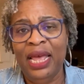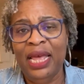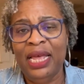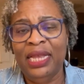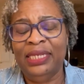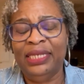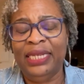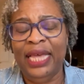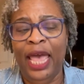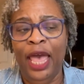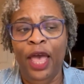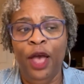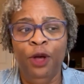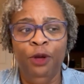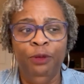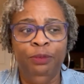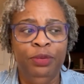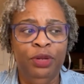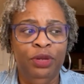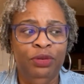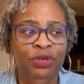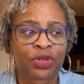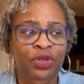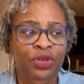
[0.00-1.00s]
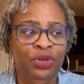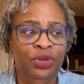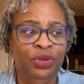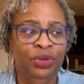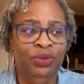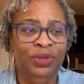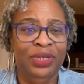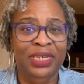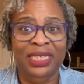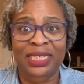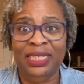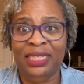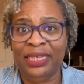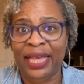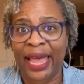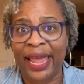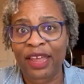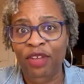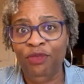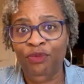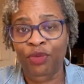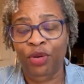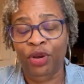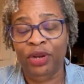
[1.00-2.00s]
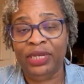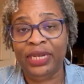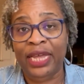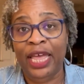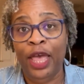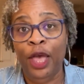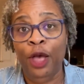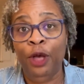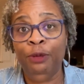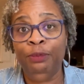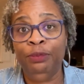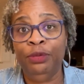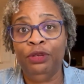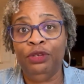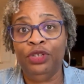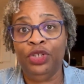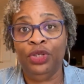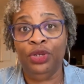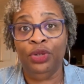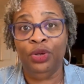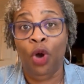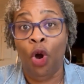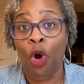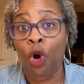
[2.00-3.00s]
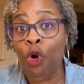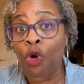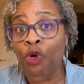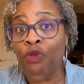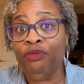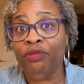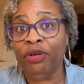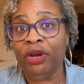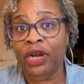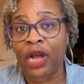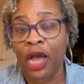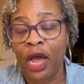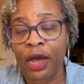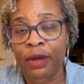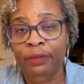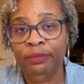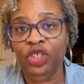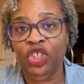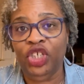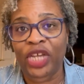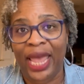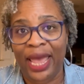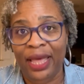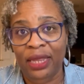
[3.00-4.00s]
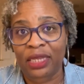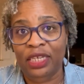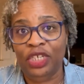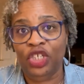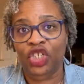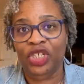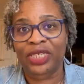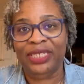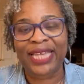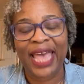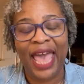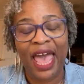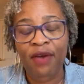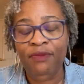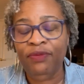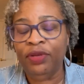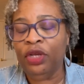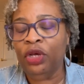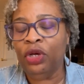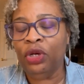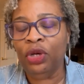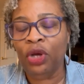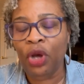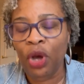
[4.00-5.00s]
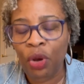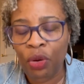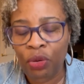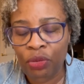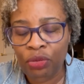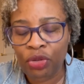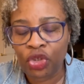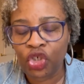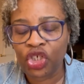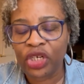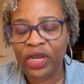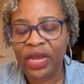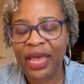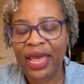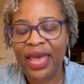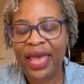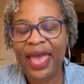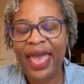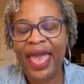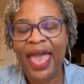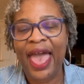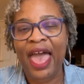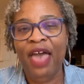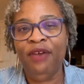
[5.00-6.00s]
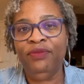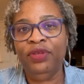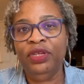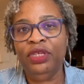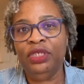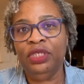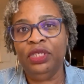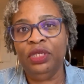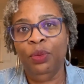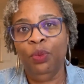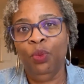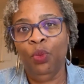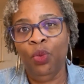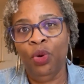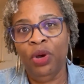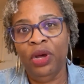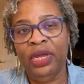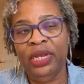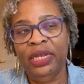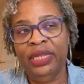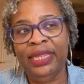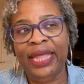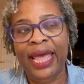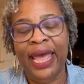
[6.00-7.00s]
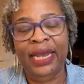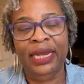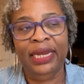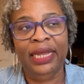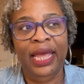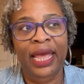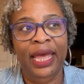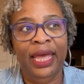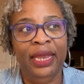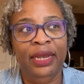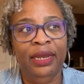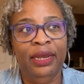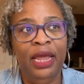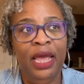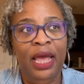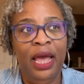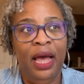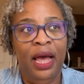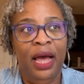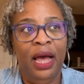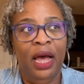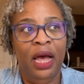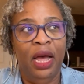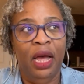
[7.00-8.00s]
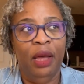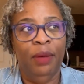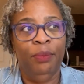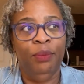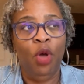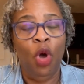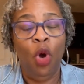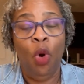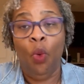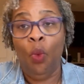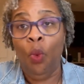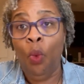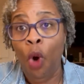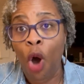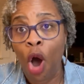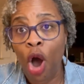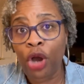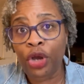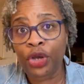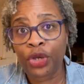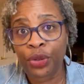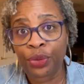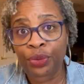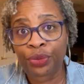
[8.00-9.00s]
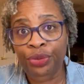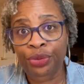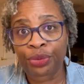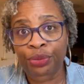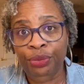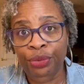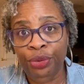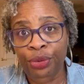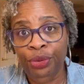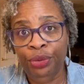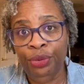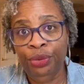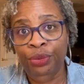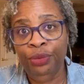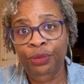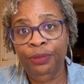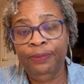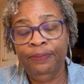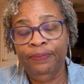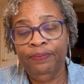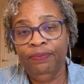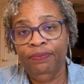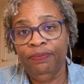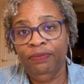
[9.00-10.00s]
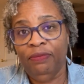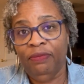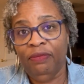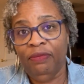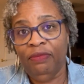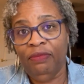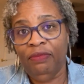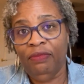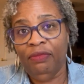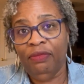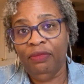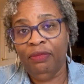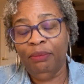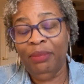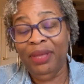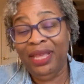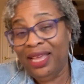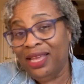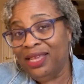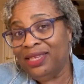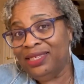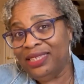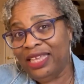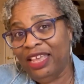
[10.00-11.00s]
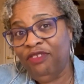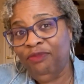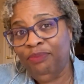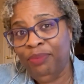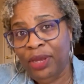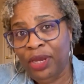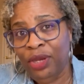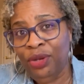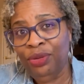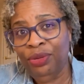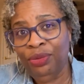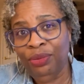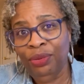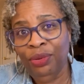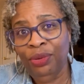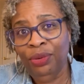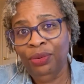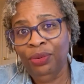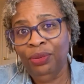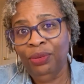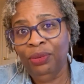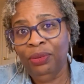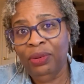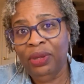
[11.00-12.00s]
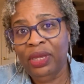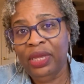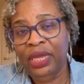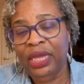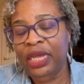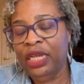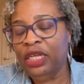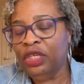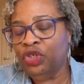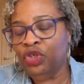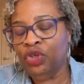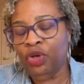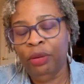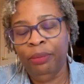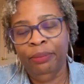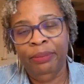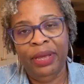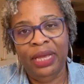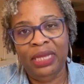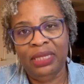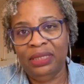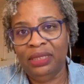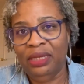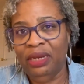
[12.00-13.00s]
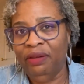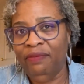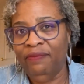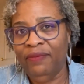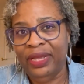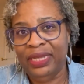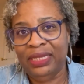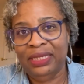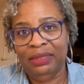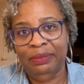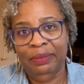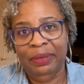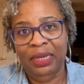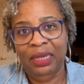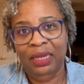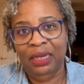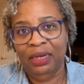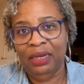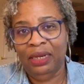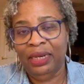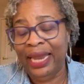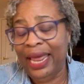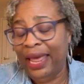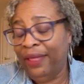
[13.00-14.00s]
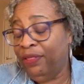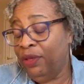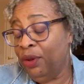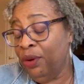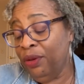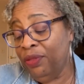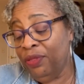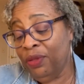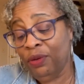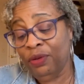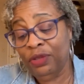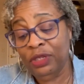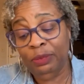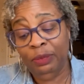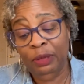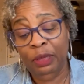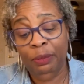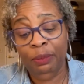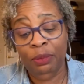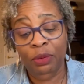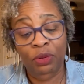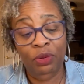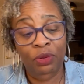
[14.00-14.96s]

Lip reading: to help you to decipher, to help you to overcome challenges. Having a coach, having someone that can walk you through because they've been through is your best investment. Now, there are those people